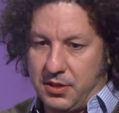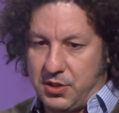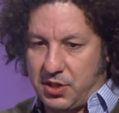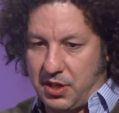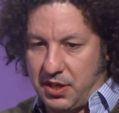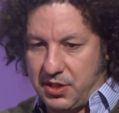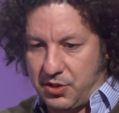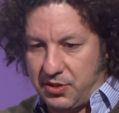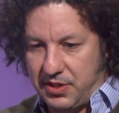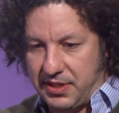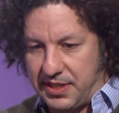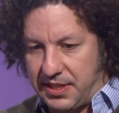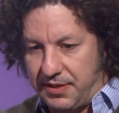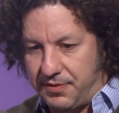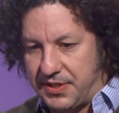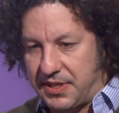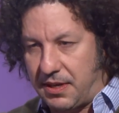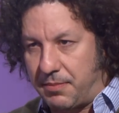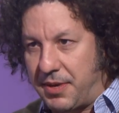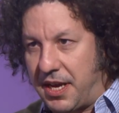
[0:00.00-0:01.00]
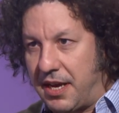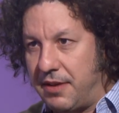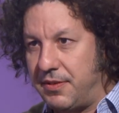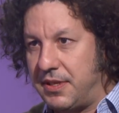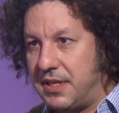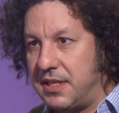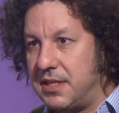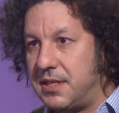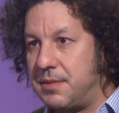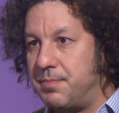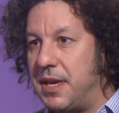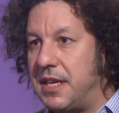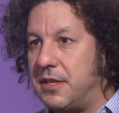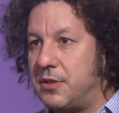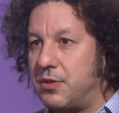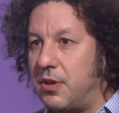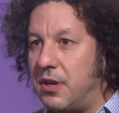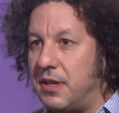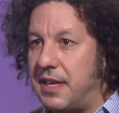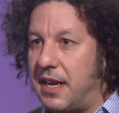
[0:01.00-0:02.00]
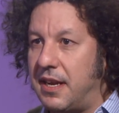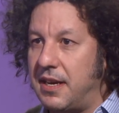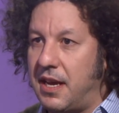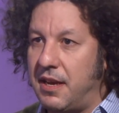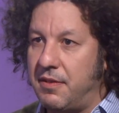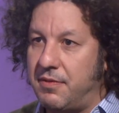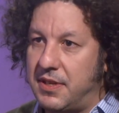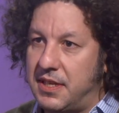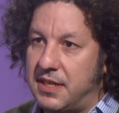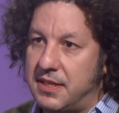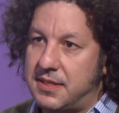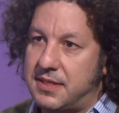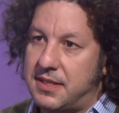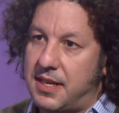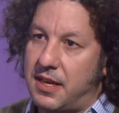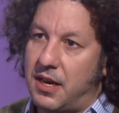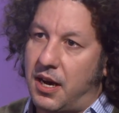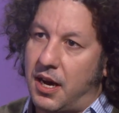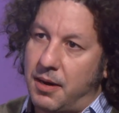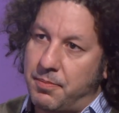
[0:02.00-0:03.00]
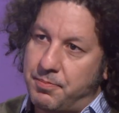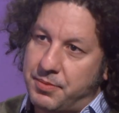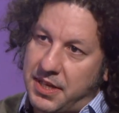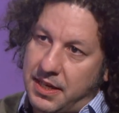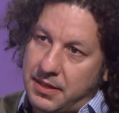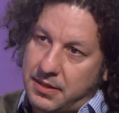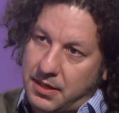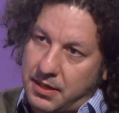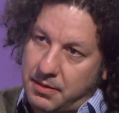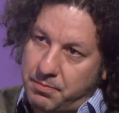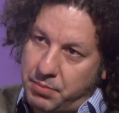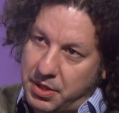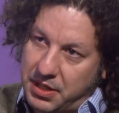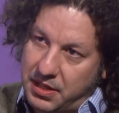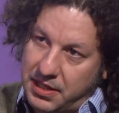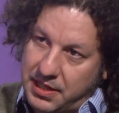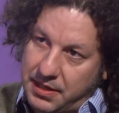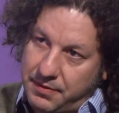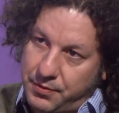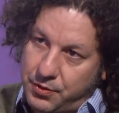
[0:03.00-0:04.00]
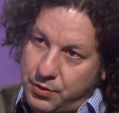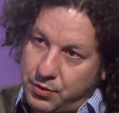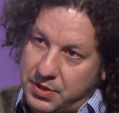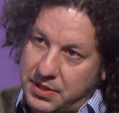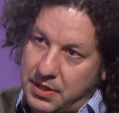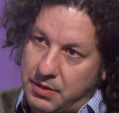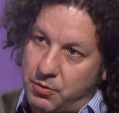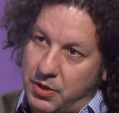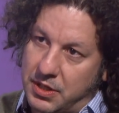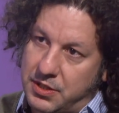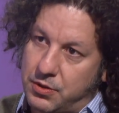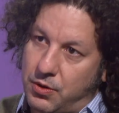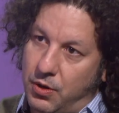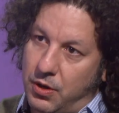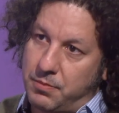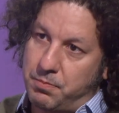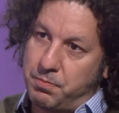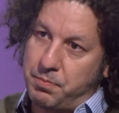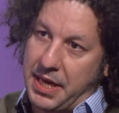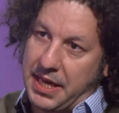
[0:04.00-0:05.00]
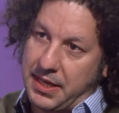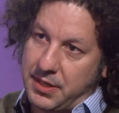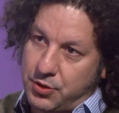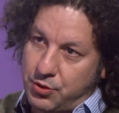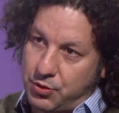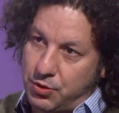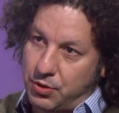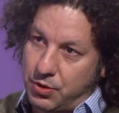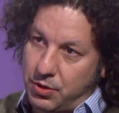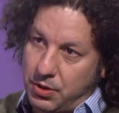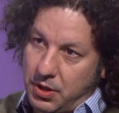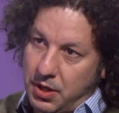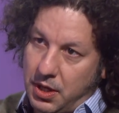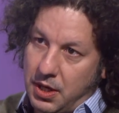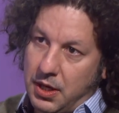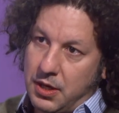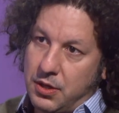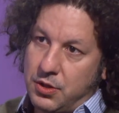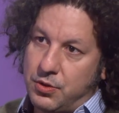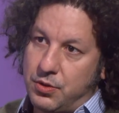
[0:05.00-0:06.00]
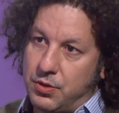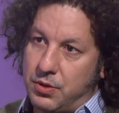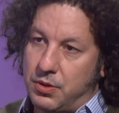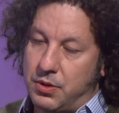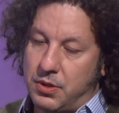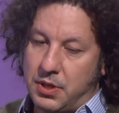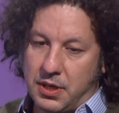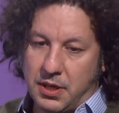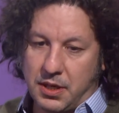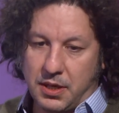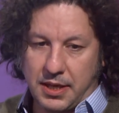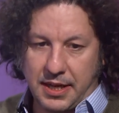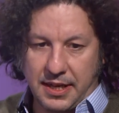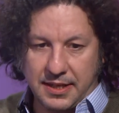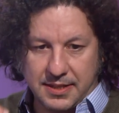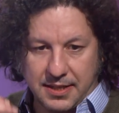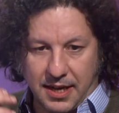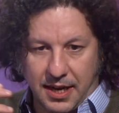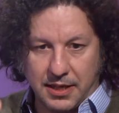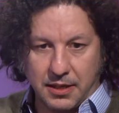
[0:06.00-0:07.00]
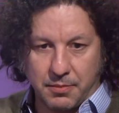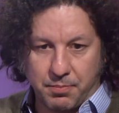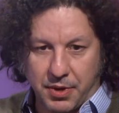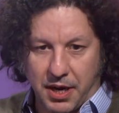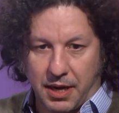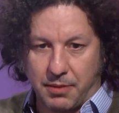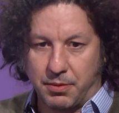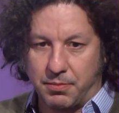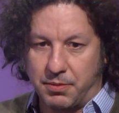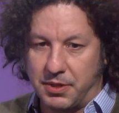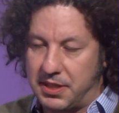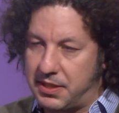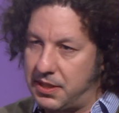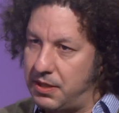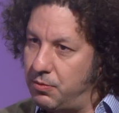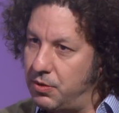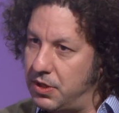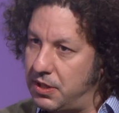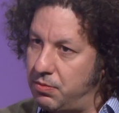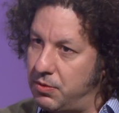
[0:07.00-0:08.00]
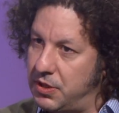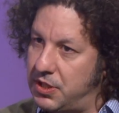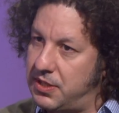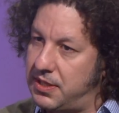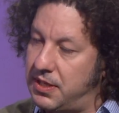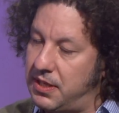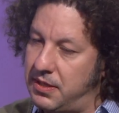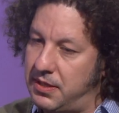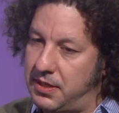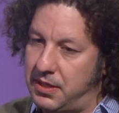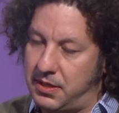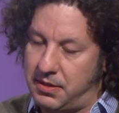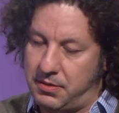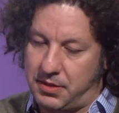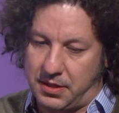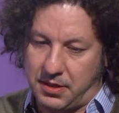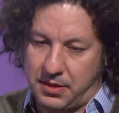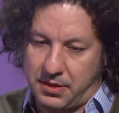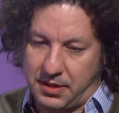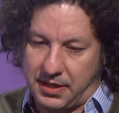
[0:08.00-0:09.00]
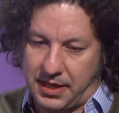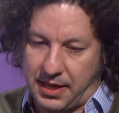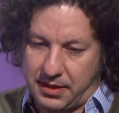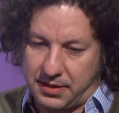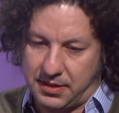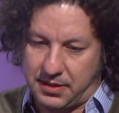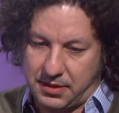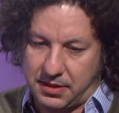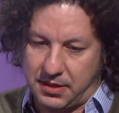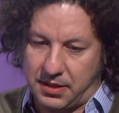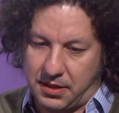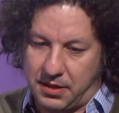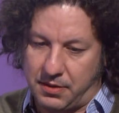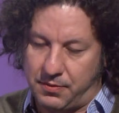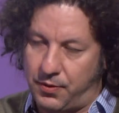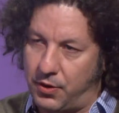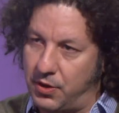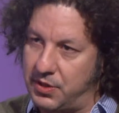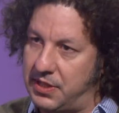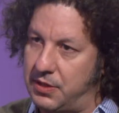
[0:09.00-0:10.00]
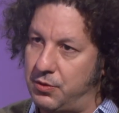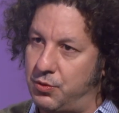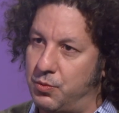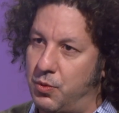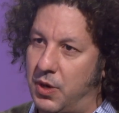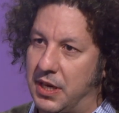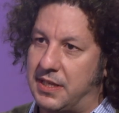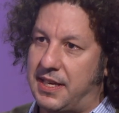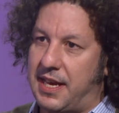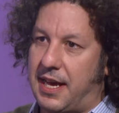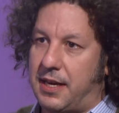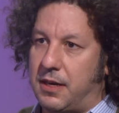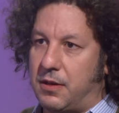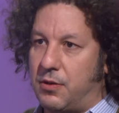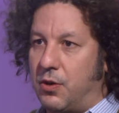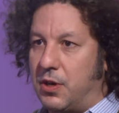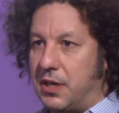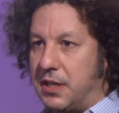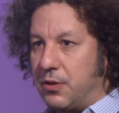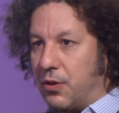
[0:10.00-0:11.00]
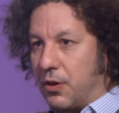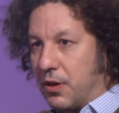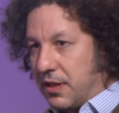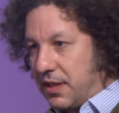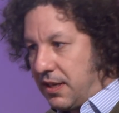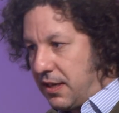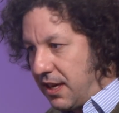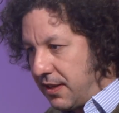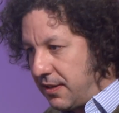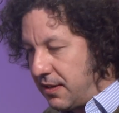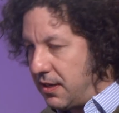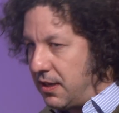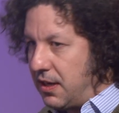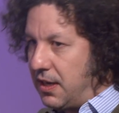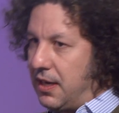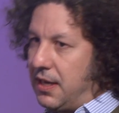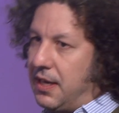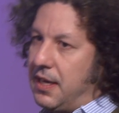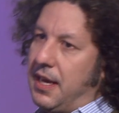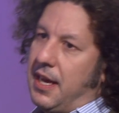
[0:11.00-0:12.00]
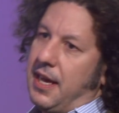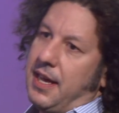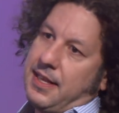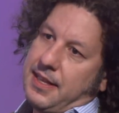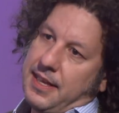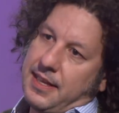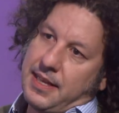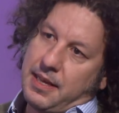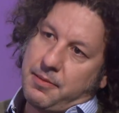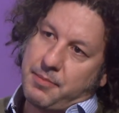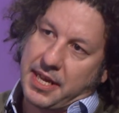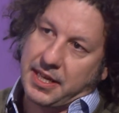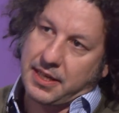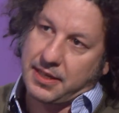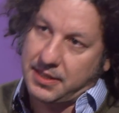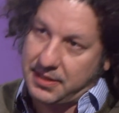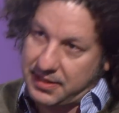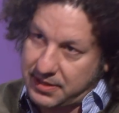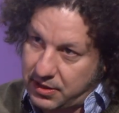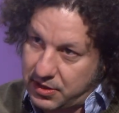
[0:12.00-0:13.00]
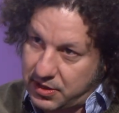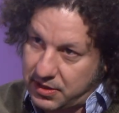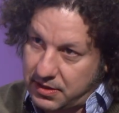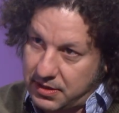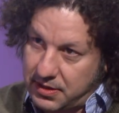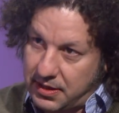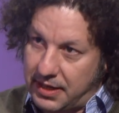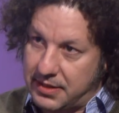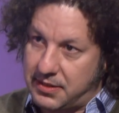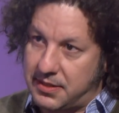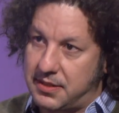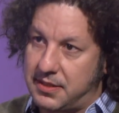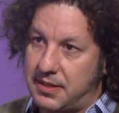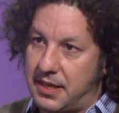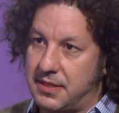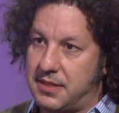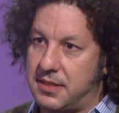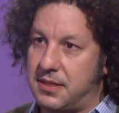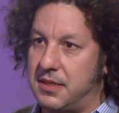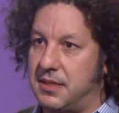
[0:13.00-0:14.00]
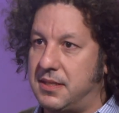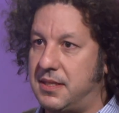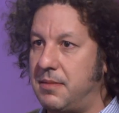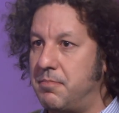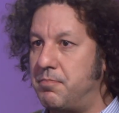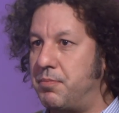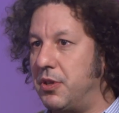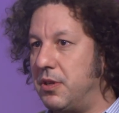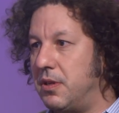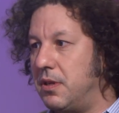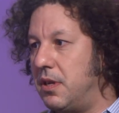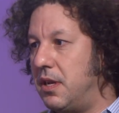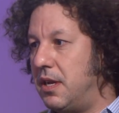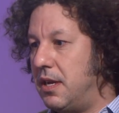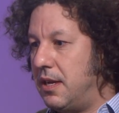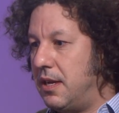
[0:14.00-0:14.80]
judge receives some evidence. Based on that evidence, they update their belief using what's called Bayes' rule to assign a probability with which the case falls into one category or the other, and then they make a decision. That's the simple